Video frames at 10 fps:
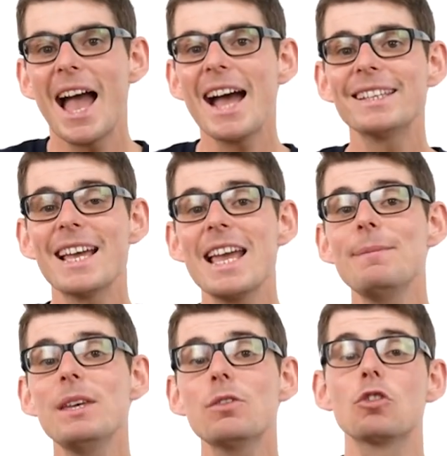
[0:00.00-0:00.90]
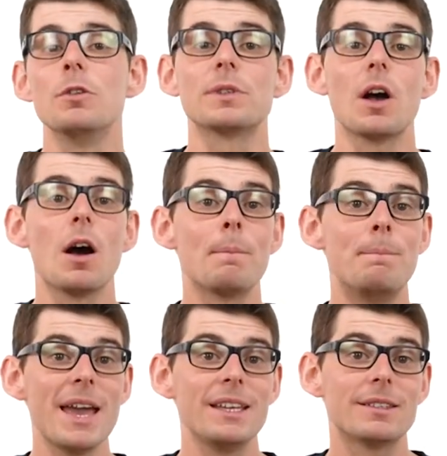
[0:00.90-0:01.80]
As amine groups are
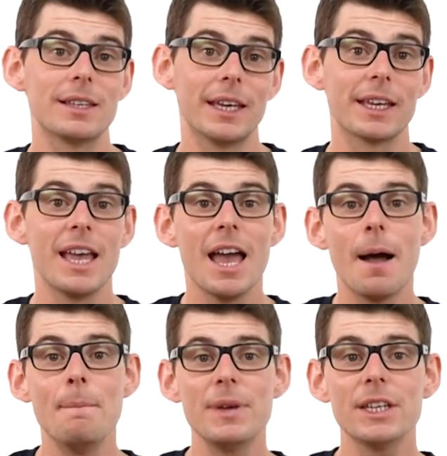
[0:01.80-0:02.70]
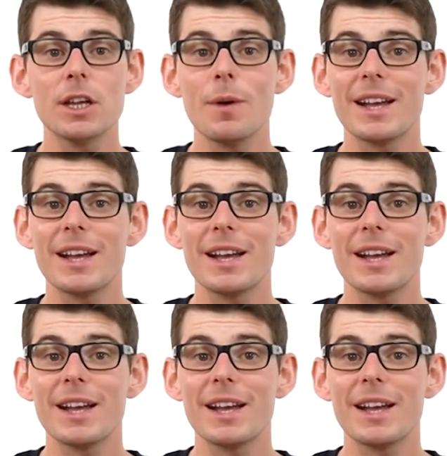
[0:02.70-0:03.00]
basic, amino